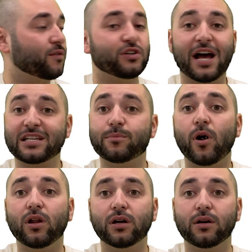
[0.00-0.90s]
of a Jackson
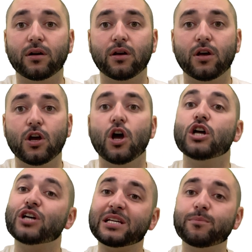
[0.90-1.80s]
Pollock.
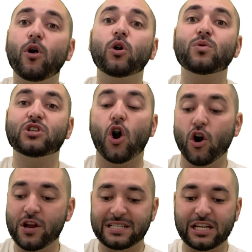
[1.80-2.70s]
Jackson Pollock was an
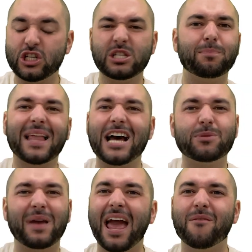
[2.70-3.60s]
artist that just splashed
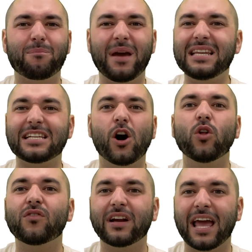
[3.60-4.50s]
painting all
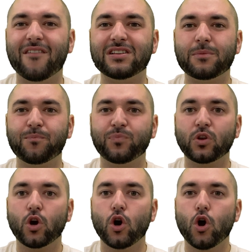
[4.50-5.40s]
over a canvas.
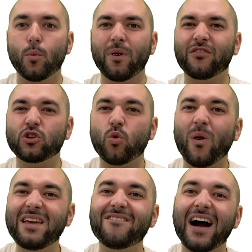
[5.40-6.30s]
But for
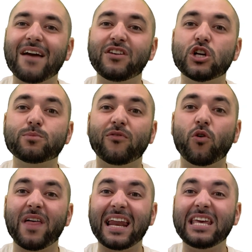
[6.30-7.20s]
25 years before
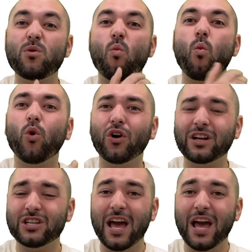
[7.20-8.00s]
that, he worked